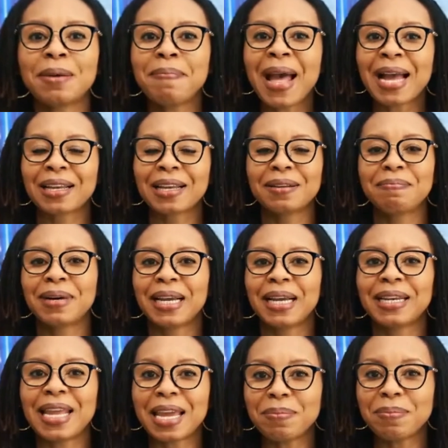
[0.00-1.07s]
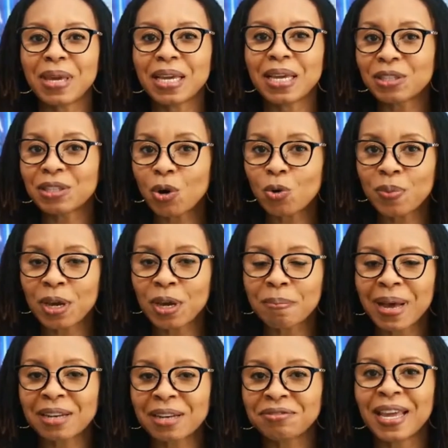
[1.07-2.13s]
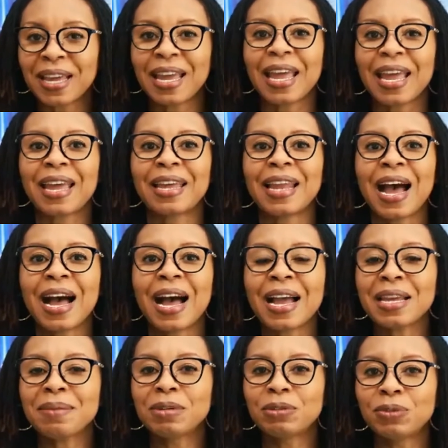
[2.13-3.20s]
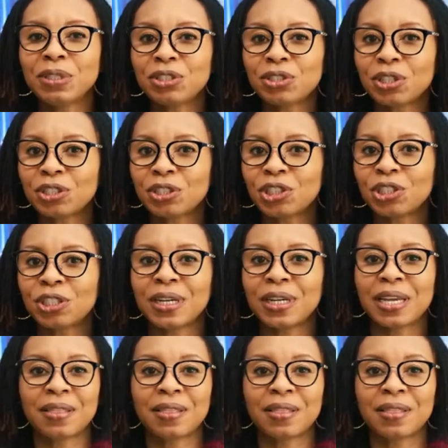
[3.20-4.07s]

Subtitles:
back. My name is Obi Obanafe, and I am a researcher in